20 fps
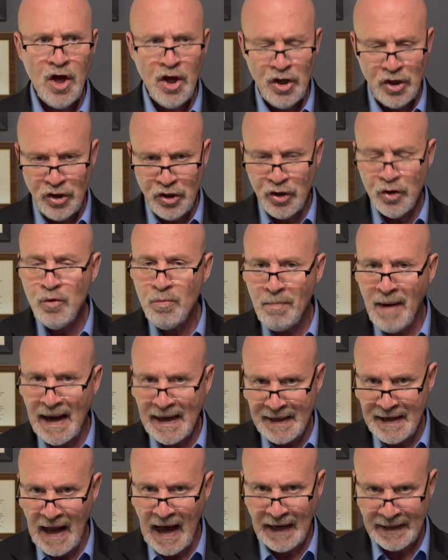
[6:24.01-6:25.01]
you
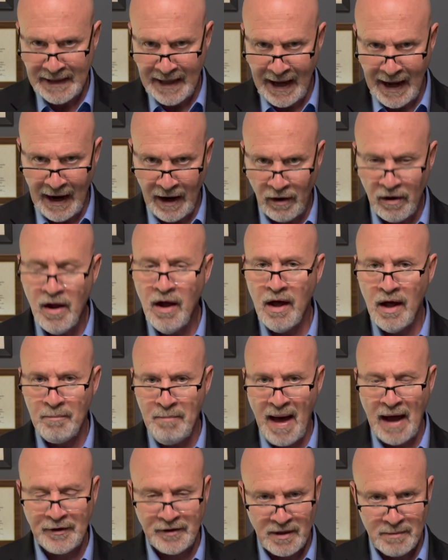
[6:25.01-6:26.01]
might not care
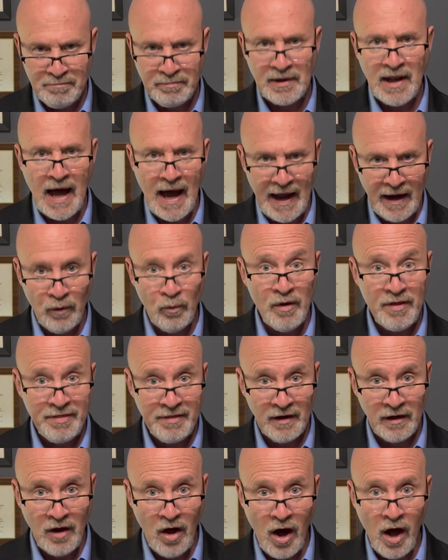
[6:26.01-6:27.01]
about complying with the
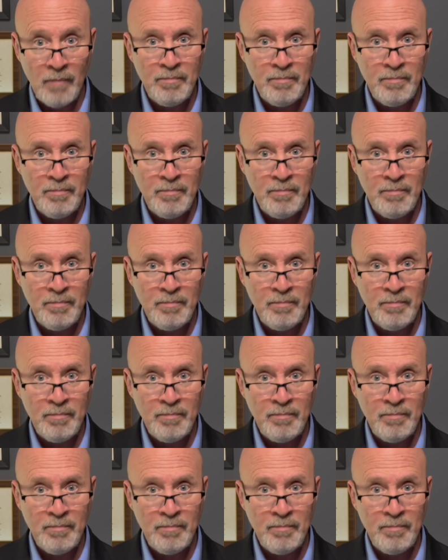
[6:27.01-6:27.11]
law,